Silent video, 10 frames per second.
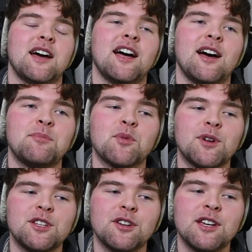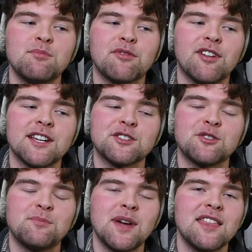But when you're improvising,
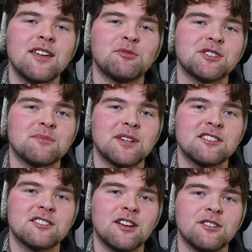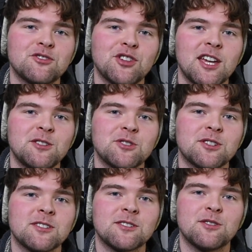you may then want to make subtle
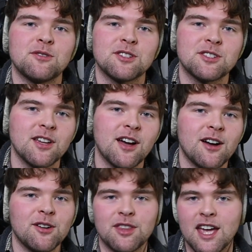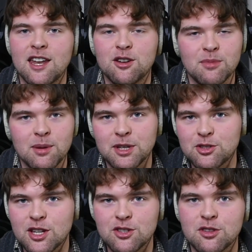changes to the start or the end, or maybe a
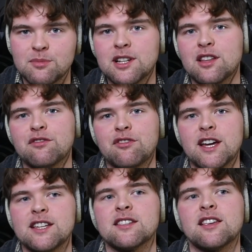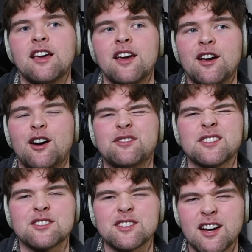change in the middle of the phrase.
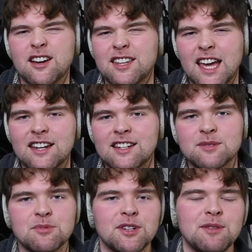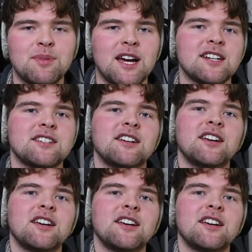Often start and the end has more impact.